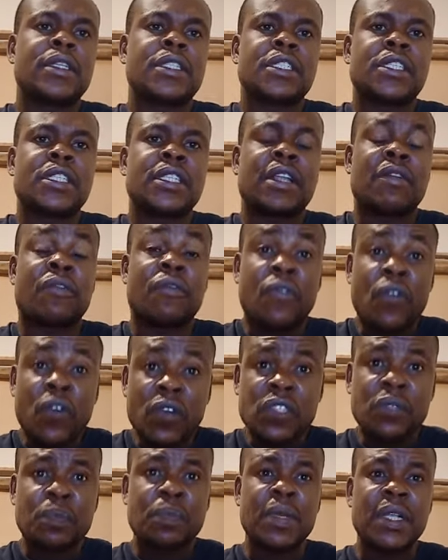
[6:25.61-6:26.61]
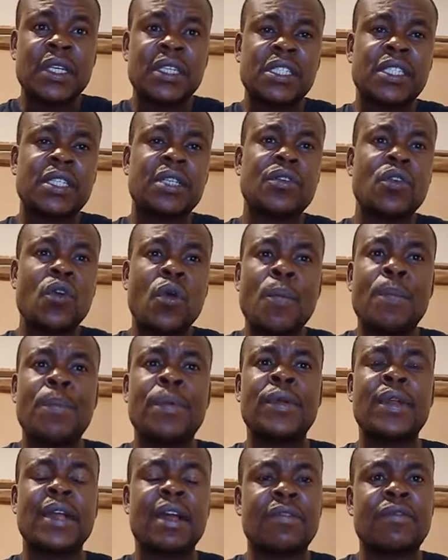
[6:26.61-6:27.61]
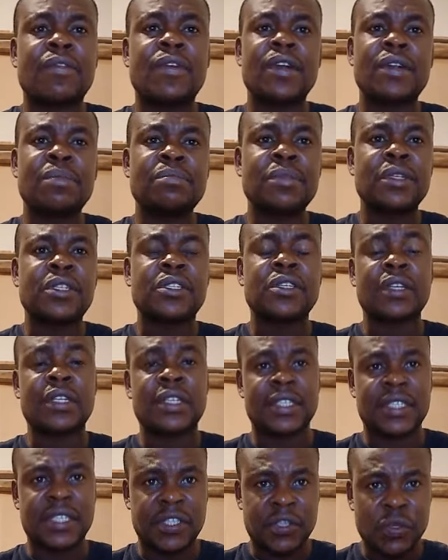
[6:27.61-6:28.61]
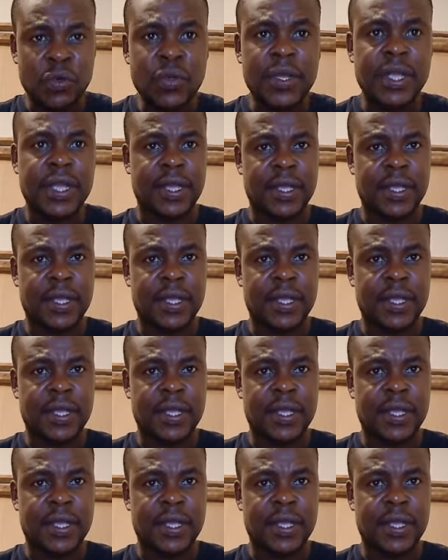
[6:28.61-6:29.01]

the first place she opened her foreign mission is in UK.